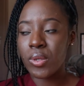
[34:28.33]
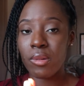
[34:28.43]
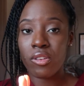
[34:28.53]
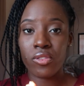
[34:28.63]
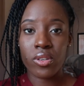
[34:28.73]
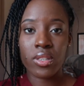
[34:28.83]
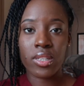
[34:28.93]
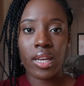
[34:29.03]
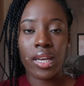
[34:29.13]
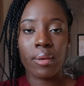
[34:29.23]
was my first
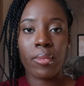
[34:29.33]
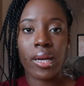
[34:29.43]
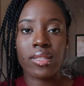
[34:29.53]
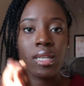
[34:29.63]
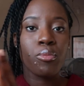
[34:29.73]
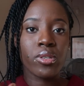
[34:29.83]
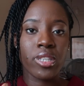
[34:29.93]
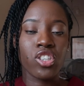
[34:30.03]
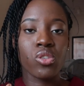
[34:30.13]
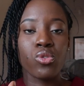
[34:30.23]
day in my sub
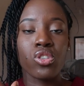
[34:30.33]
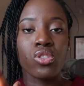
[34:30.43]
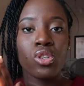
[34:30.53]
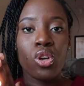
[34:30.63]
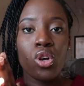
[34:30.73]
rotation which is